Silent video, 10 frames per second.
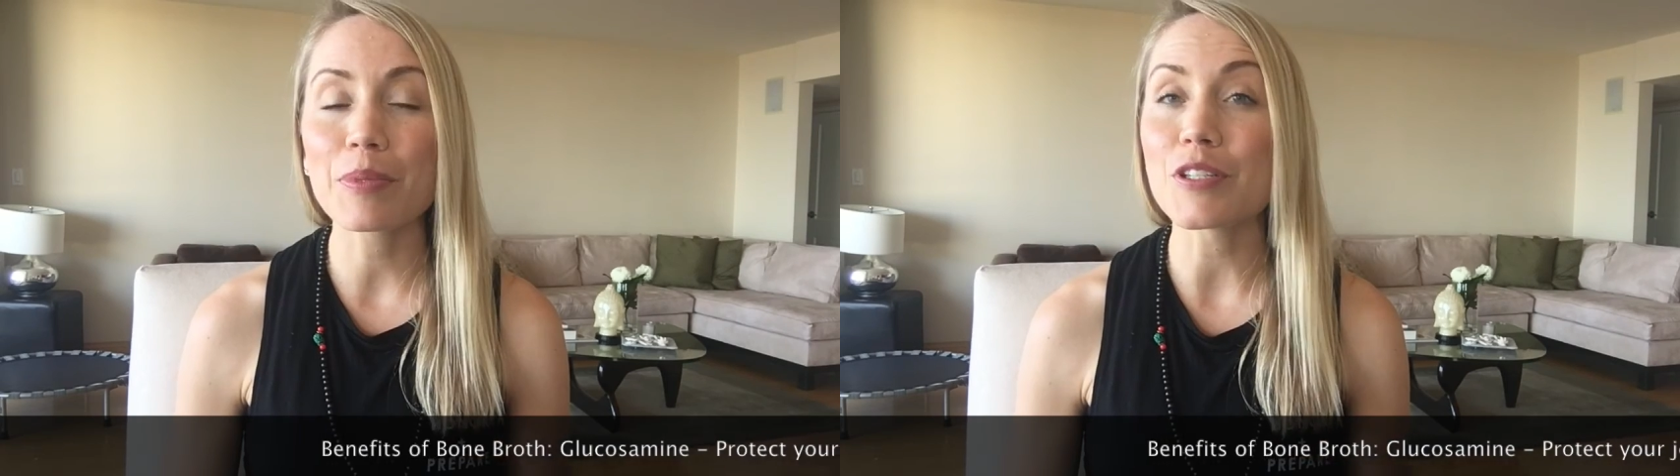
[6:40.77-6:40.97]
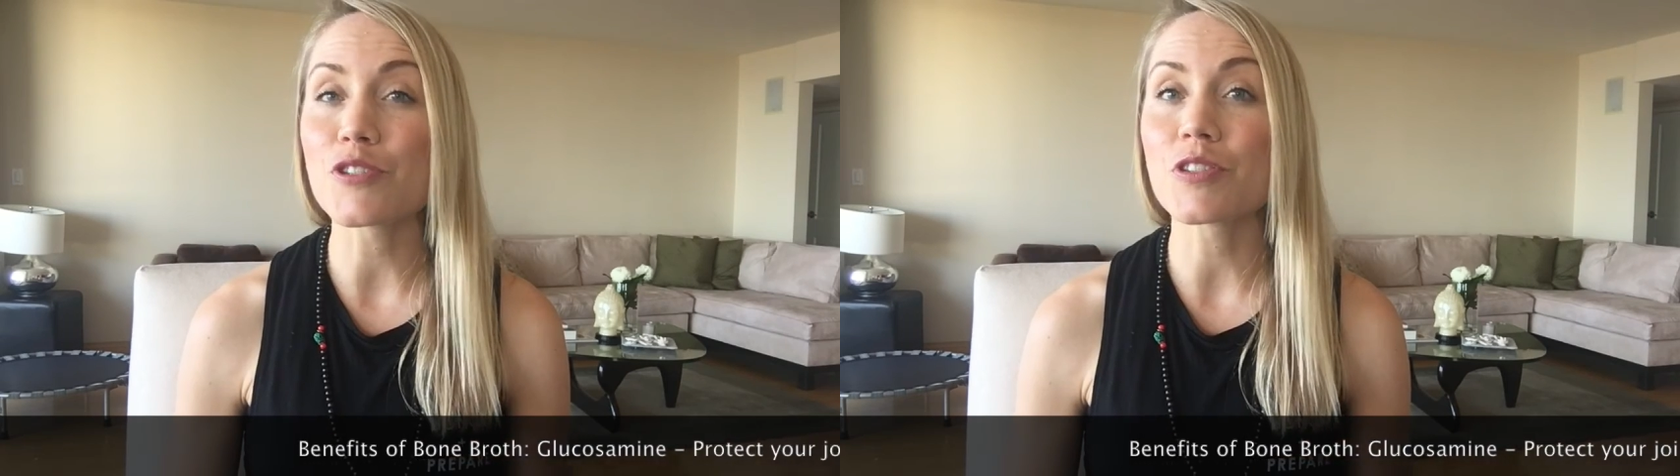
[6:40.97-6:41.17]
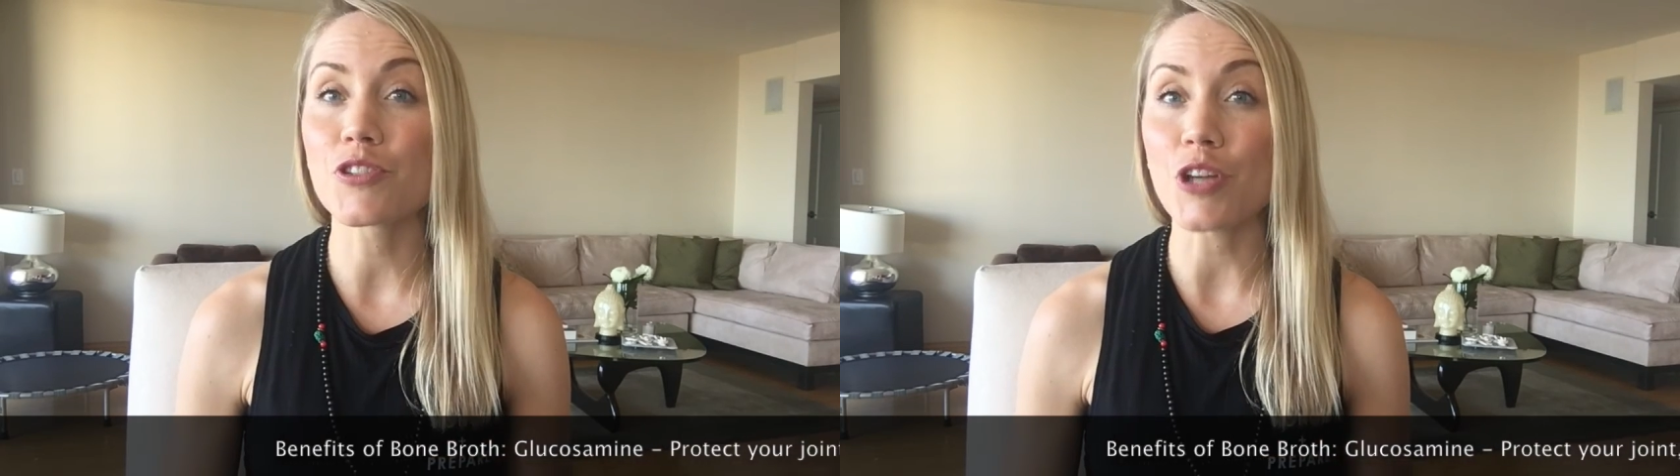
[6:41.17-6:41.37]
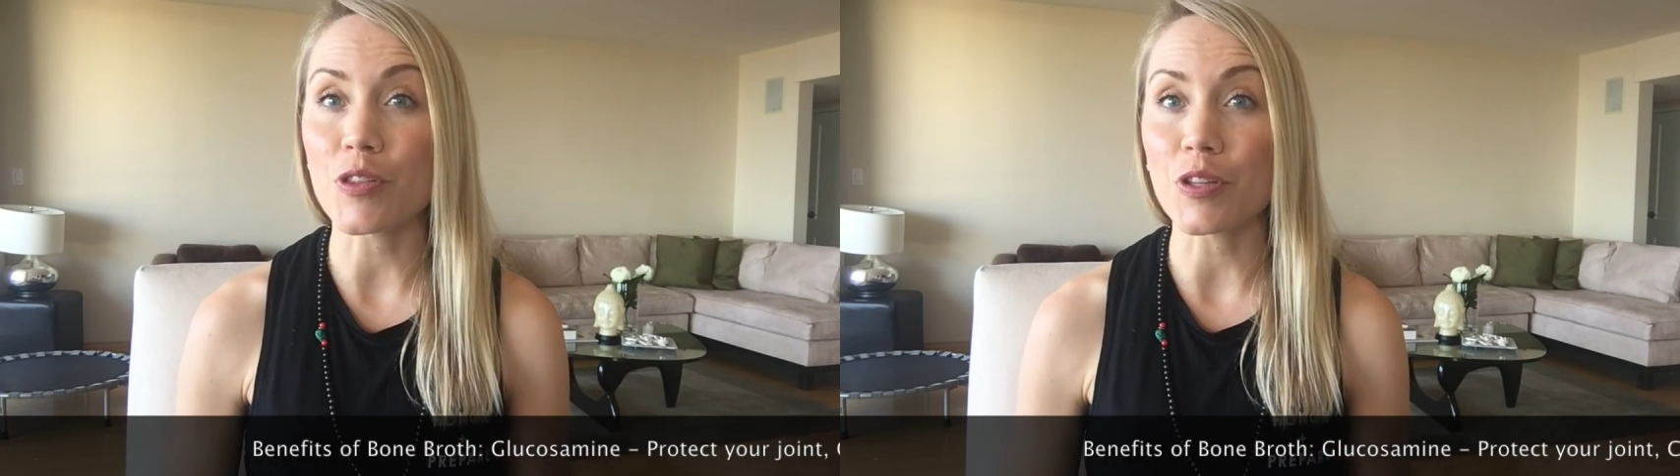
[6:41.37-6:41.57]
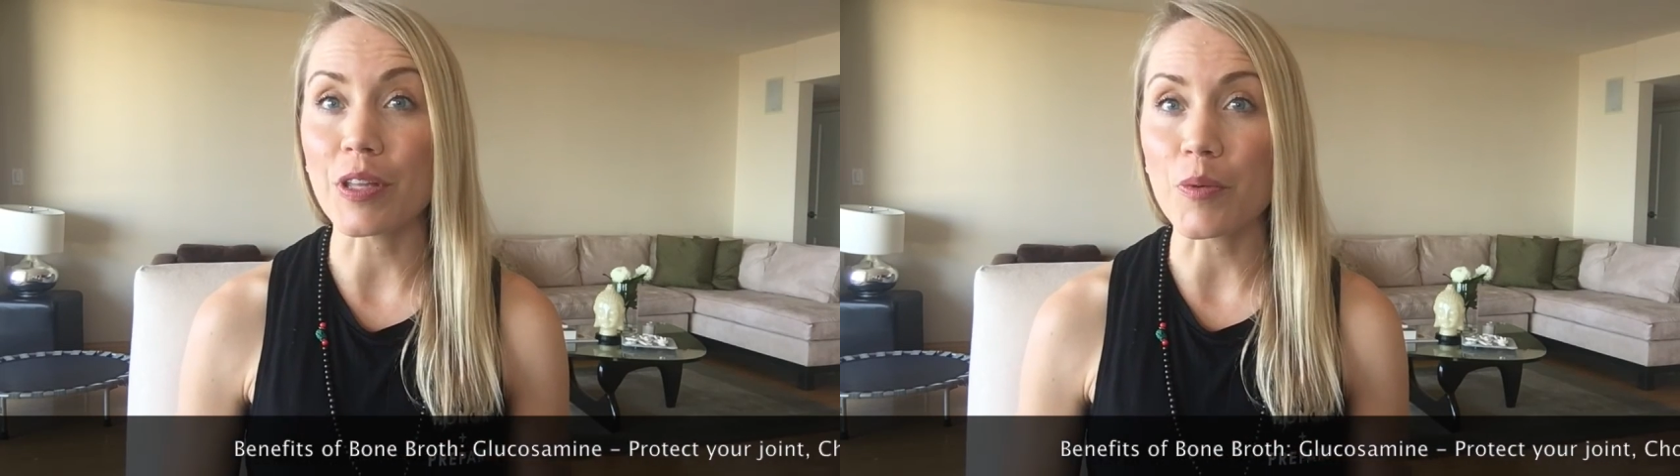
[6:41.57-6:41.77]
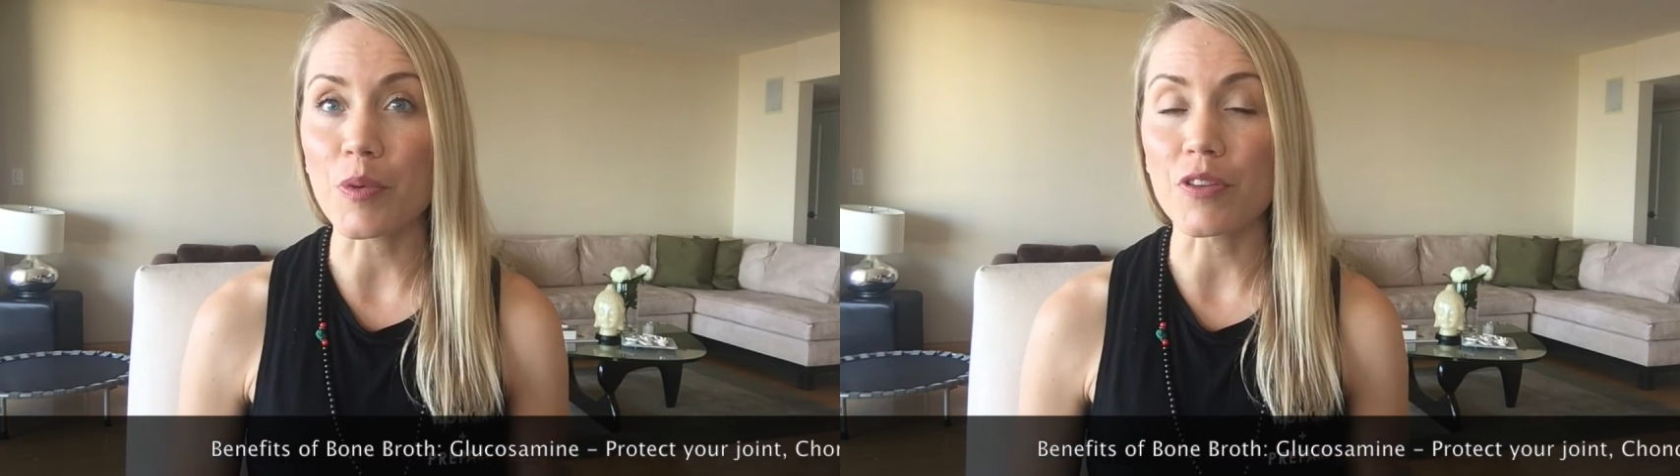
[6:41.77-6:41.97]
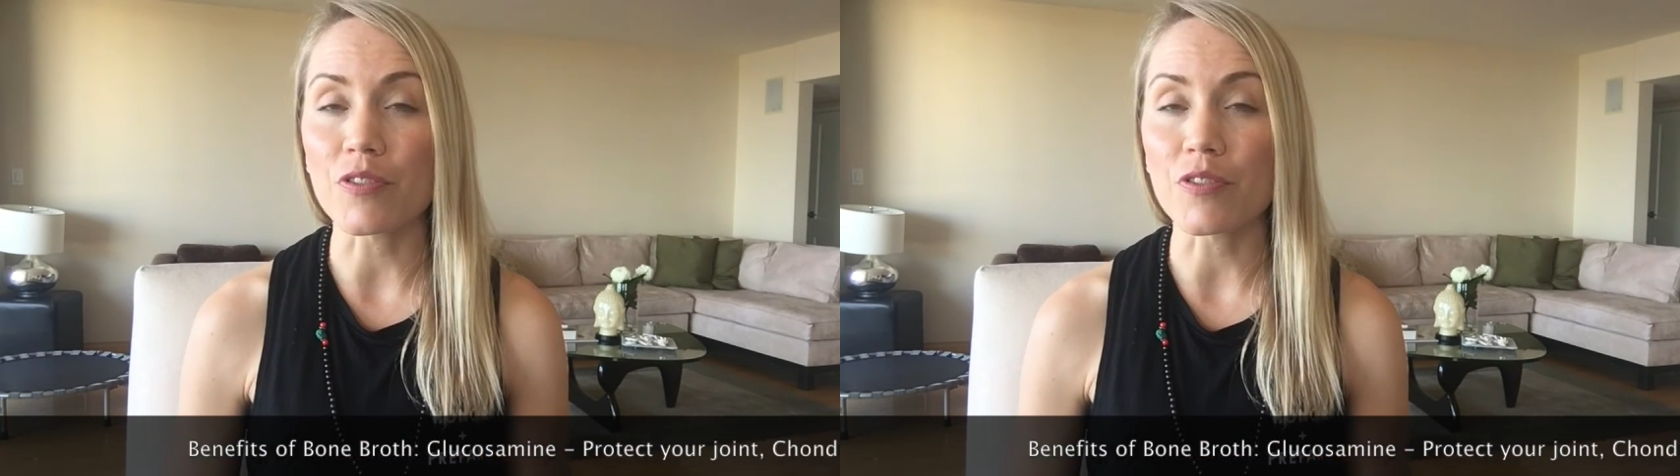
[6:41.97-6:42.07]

please share the link with a